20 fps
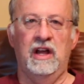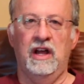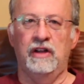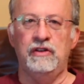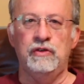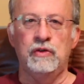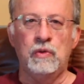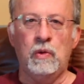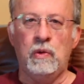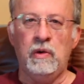
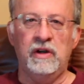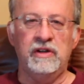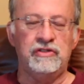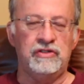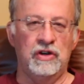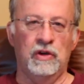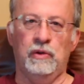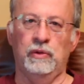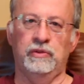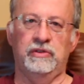Nora
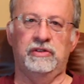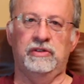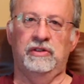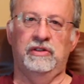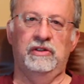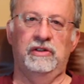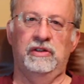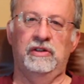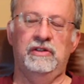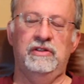Jones
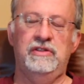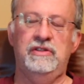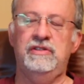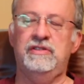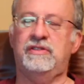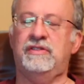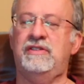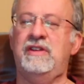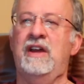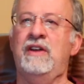
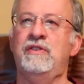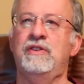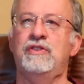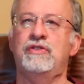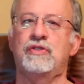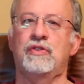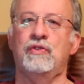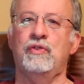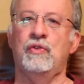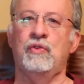just sounded
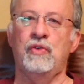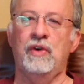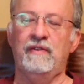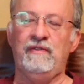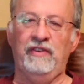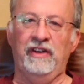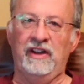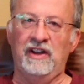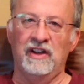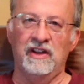
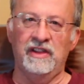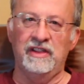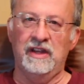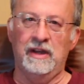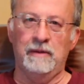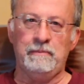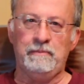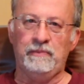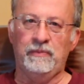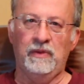terrific on them.